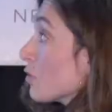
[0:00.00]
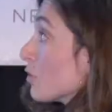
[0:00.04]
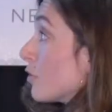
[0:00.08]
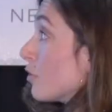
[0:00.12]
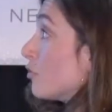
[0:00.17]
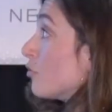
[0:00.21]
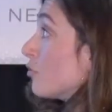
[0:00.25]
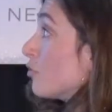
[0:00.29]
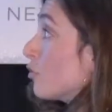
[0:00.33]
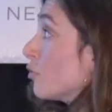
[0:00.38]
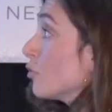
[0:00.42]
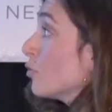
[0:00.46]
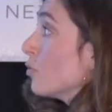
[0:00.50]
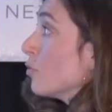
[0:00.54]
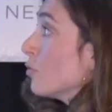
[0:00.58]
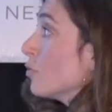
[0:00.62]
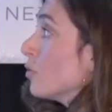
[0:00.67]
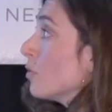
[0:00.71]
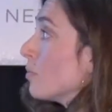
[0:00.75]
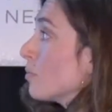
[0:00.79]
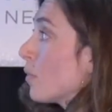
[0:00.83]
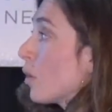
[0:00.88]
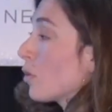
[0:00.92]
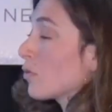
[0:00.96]
The
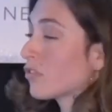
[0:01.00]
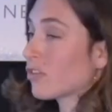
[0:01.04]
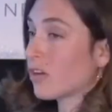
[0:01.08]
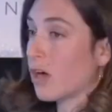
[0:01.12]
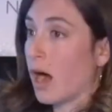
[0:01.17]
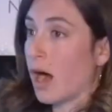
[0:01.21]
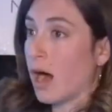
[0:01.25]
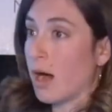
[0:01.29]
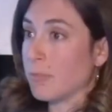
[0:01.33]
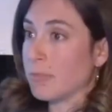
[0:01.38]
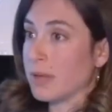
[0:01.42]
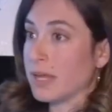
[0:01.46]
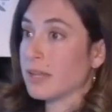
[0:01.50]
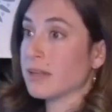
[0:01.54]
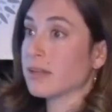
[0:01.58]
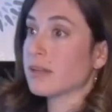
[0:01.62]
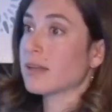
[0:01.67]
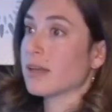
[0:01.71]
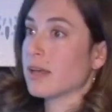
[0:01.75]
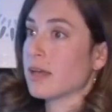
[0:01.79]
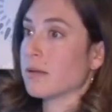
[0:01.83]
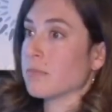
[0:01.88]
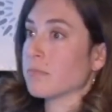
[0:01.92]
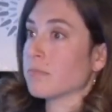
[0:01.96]
two most
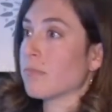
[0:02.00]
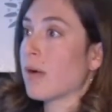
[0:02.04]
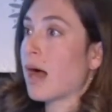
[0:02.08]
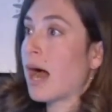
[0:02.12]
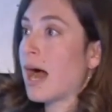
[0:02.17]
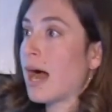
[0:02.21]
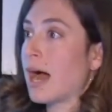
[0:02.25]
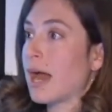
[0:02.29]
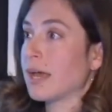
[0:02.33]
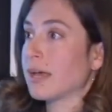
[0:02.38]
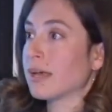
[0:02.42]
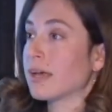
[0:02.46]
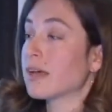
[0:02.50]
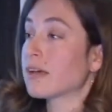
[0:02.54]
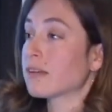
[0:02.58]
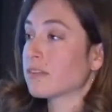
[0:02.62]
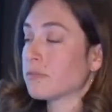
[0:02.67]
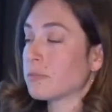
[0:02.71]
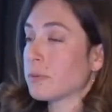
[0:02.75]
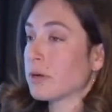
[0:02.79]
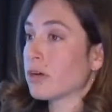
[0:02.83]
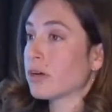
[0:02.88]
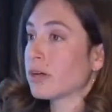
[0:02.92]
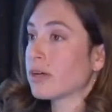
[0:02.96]
common in my
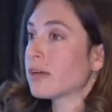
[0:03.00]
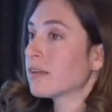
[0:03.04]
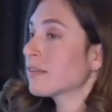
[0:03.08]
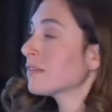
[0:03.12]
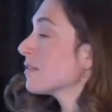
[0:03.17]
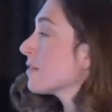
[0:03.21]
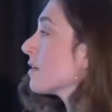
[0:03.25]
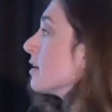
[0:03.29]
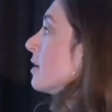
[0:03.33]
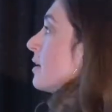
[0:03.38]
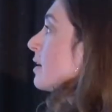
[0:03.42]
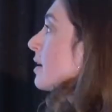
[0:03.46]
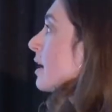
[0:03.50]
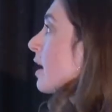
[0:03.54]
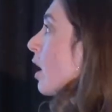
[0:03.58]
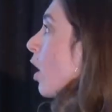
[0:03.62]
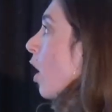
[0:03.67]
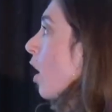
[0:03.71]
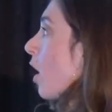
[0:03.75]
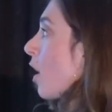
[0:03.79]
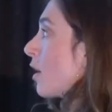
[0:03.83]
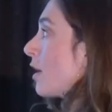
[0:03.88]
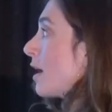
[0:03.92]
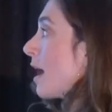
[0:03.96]
experience
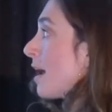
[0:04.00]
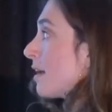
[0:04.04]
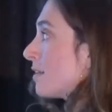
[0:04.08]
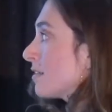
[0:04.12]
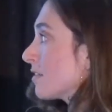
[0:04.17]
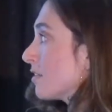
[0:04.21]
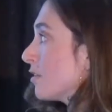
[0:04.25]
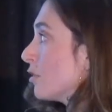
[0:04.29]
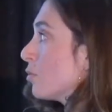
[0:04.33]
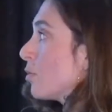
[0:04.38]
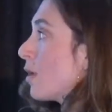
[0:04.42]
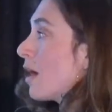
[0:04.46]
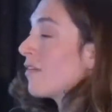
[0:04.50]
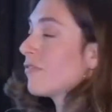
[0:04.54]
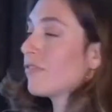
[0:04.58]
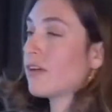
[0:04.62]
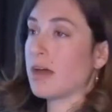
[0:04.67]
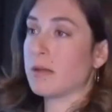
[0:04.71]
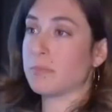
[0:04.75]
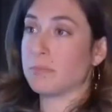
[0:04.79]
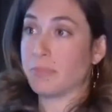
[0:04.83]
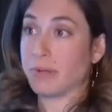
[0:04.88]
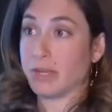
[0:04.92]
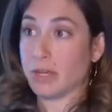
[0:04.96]
are SQF
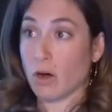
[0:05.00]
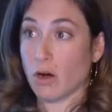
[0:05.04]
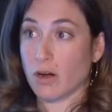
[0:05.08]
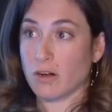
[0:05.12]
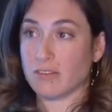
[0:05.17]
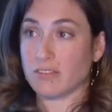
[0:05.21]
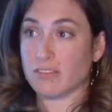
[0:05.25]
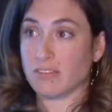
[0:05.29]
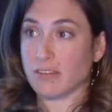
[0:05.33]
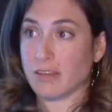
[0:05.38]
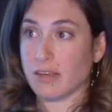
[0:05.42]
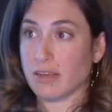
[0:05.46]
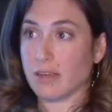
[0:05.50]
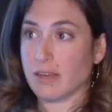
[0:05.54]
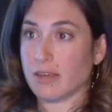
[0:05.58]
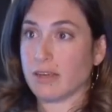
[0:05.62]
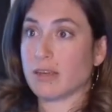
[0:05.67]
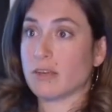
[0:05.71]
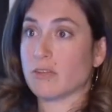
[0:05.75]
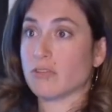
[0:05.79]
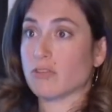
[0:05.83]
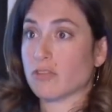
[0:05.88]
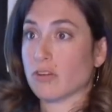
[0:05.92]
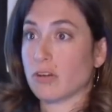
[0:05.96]
and
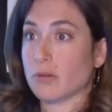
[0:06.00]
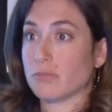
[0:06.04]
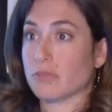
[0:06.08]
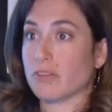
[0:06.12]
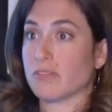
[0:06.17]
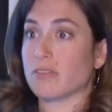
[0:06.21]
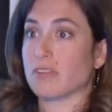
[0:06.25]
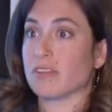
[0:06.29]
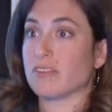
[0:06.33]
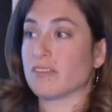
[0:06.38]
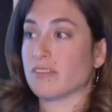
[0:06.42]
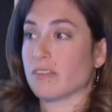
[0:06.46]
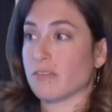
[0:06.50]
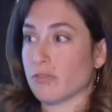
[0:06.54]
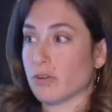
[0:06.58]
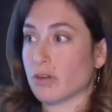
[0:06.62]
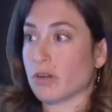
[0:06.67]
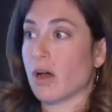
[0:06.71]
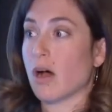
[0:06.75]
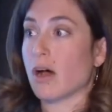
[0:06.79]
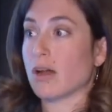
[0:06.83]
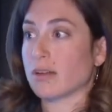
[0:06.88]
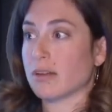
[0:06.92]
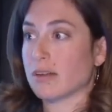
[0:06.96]
BRC in terms of these
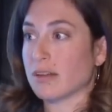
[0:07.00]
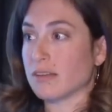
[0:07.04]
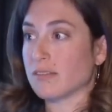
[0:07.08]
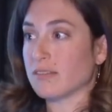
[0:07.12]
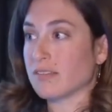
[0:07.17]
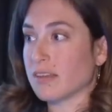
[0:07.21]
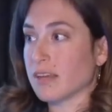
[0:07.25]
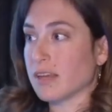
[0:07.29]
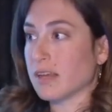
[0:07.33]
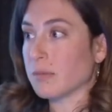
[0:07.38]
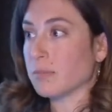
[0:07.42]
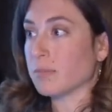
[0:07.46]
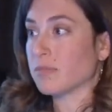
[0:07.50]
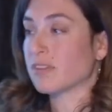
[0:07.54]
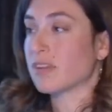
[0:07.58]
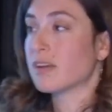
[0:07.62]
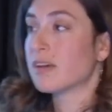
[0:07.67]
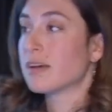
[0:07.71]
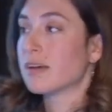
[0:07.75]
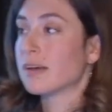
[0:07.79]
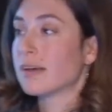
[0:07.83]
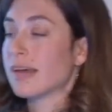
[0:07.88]
different auditing schemes.